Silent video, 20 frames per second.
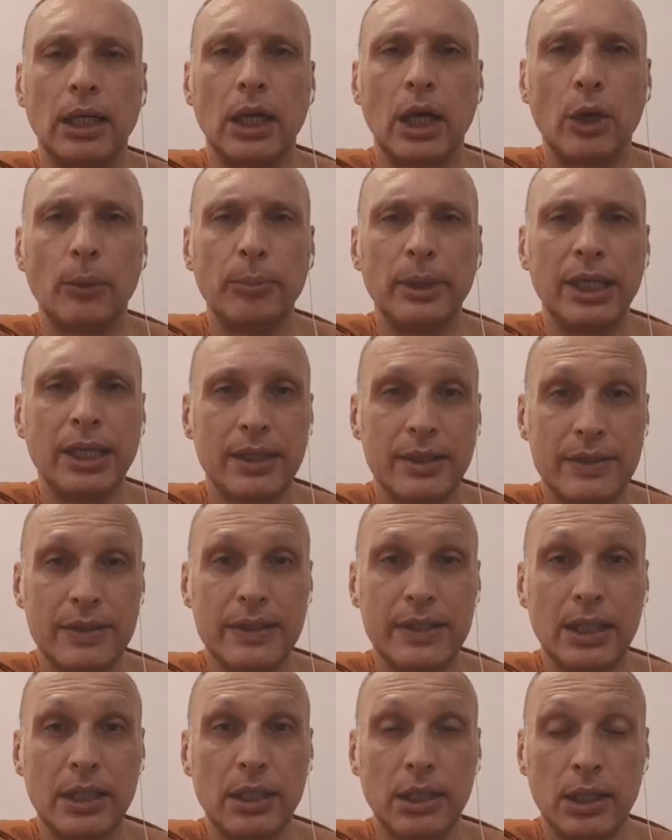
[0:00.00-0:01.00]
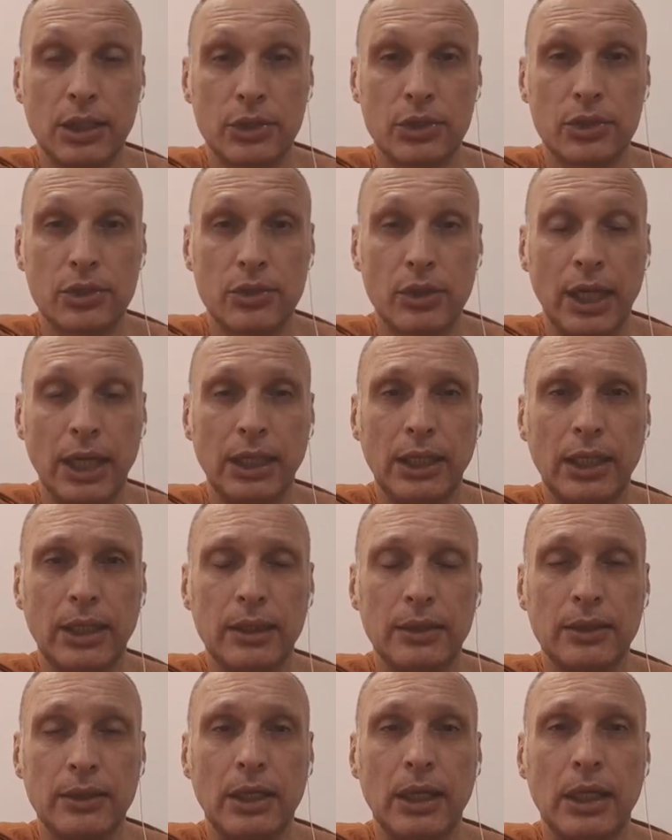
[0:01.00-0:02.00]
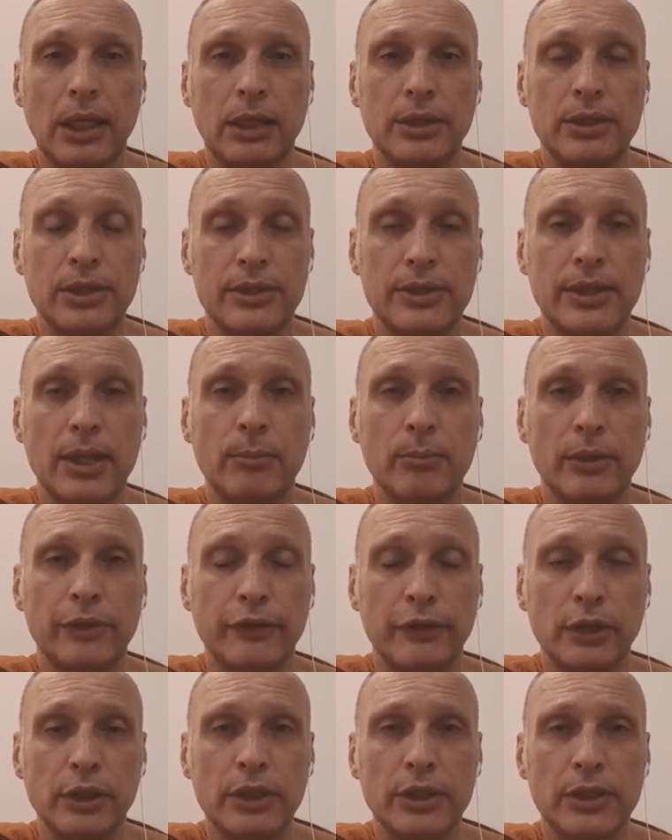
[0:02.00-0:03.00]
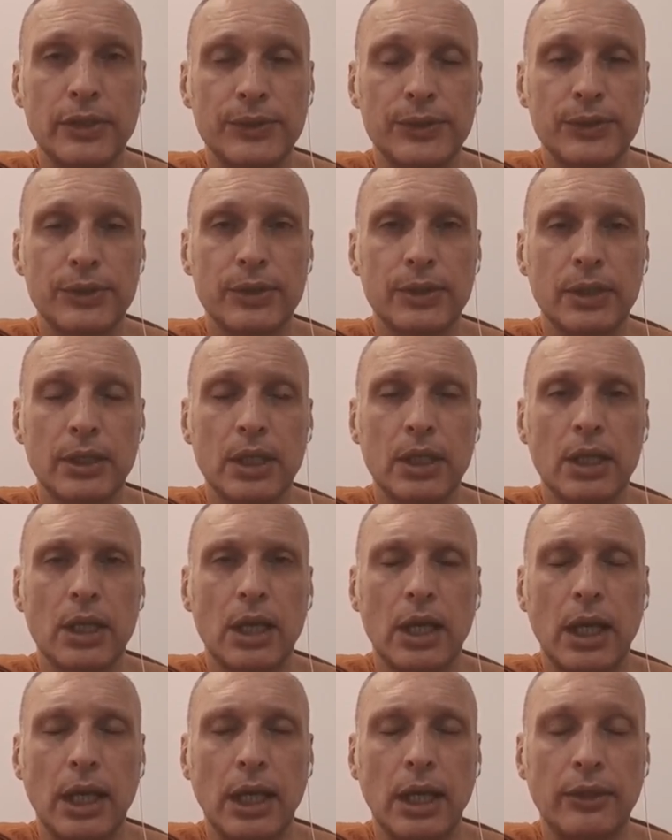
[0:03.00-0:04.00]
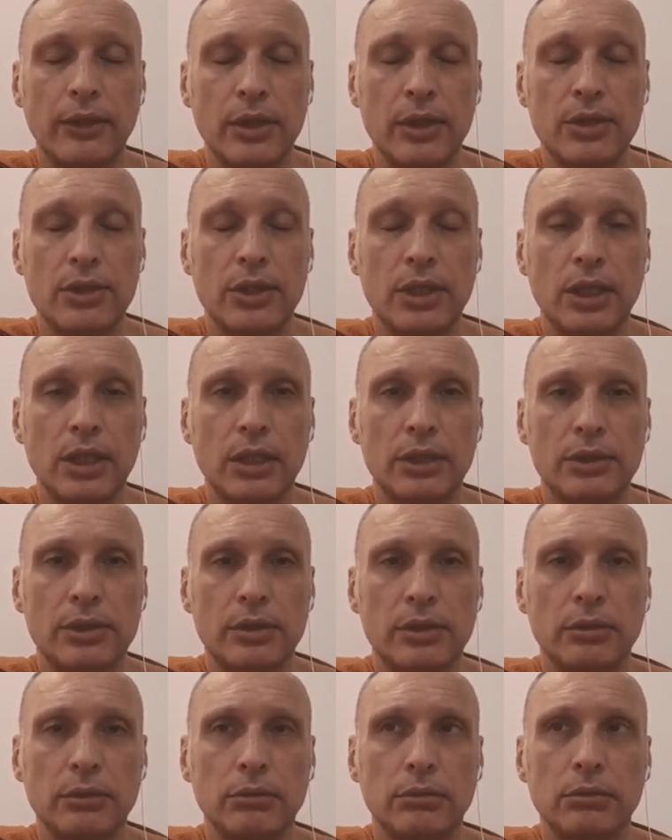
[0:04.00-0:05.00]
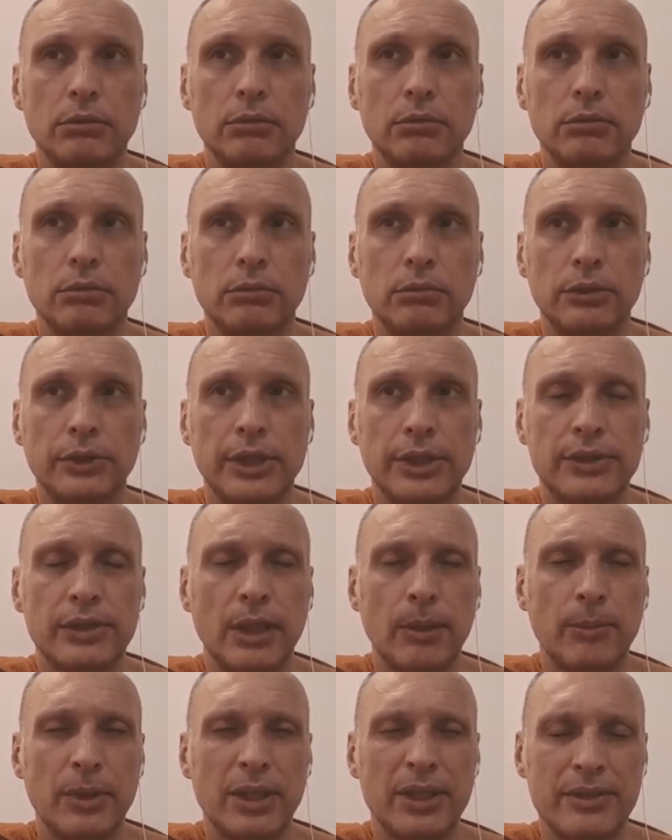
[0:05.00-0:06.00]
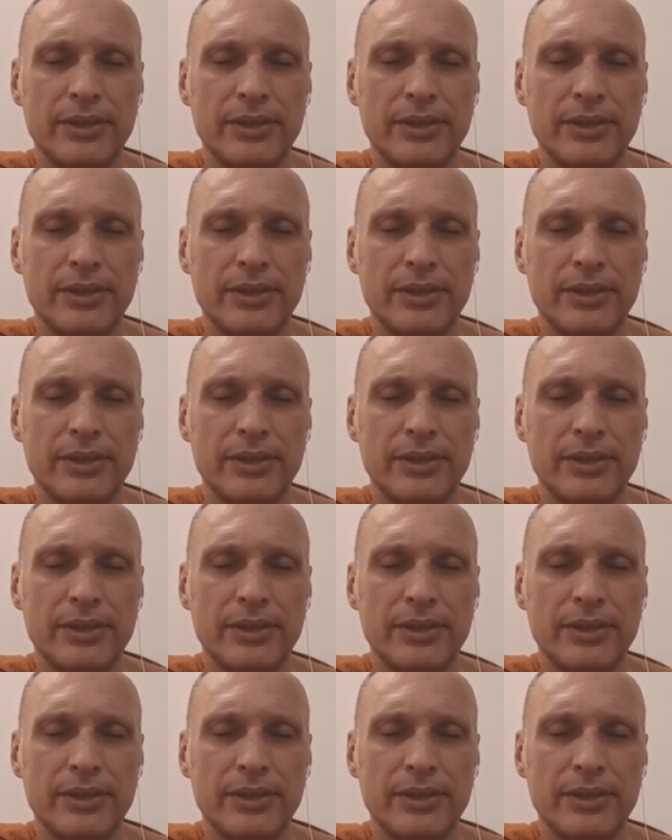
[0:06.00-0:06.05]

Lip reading: I'll be in Sydney, Australia, December 1st this year to December the